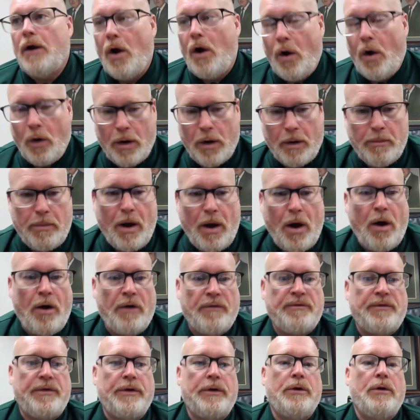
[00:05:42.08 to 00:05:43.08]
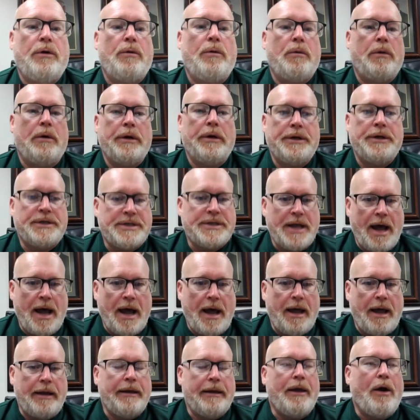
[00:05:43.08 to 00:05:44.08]
on a ball field, where he's
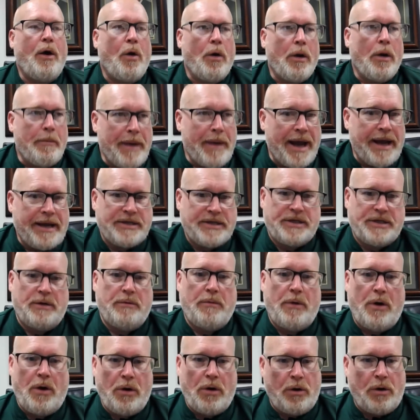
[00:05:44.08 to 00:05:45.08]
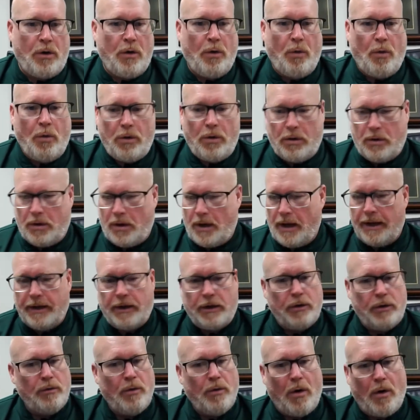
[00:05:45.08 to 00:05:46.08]
not on a basketball court like
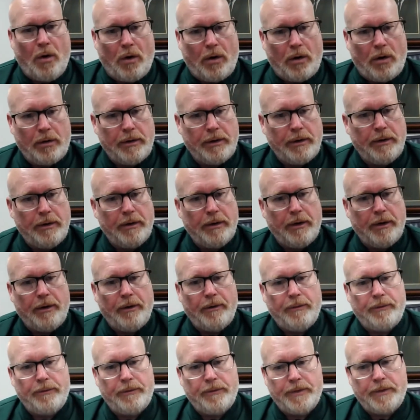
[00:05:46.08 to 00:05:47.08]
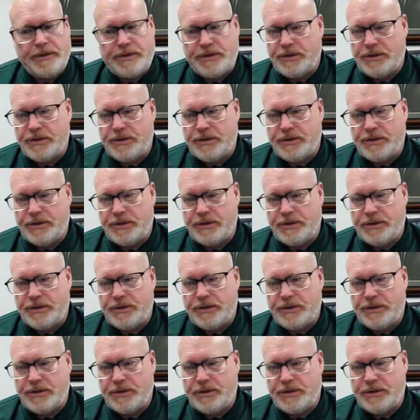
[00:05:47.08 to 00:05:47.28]
you are, So